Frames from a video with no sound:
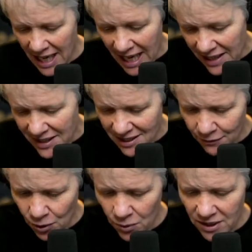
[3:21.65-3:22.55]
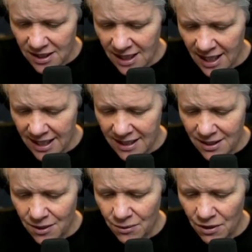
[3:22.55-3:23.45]
And this, of course, ties
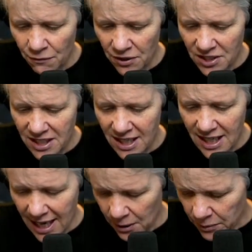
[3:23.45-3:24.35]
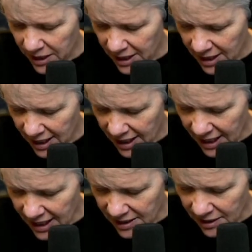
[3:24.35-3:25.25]
to diversity, equity,
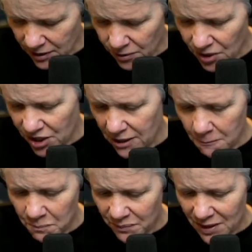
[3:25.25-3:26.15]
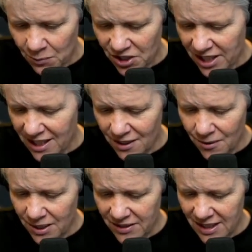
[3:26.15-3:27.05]
and inclusion, which I
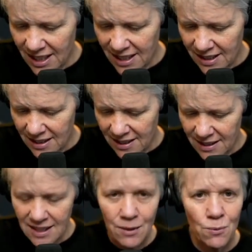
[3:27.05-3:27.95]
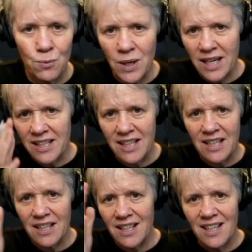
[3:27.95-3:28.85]
know has gotten a rocky